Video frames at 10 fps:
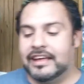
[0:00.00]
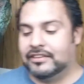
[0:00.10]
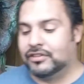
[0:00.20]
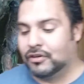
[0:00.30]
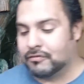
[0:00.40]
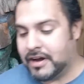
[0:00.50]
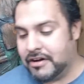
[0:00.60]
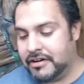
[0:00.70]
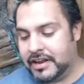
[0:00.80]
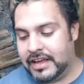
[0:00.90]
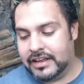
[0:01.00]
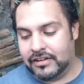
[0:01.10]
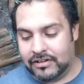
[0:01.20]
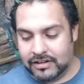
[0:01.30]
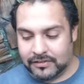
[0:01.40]
And so Rarity,
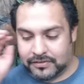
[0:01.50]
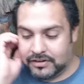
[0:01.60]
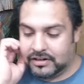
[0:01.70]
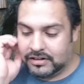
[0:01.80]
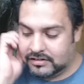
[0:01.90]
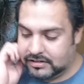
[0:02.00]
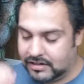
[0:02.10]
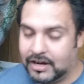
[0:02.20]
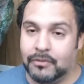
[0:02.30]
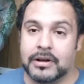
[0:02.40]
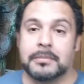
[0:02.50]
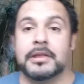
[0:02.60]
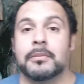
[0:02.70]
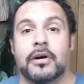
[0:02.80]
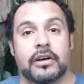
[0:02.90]
in all of her I want to
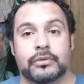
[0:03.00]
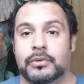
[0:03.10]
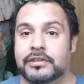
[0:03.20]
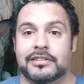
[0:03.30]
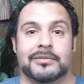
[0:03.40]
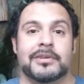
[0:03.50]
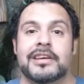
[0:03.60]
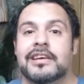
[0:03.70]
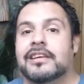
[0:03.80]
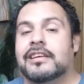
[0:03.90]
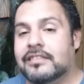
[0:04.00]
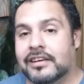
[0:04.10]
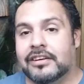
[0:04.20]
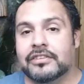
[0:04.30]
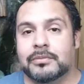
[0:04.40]
be the boss wisdom,
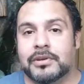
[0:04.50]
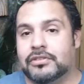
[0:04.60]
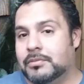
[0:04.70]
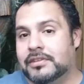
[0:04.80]
tells Mr.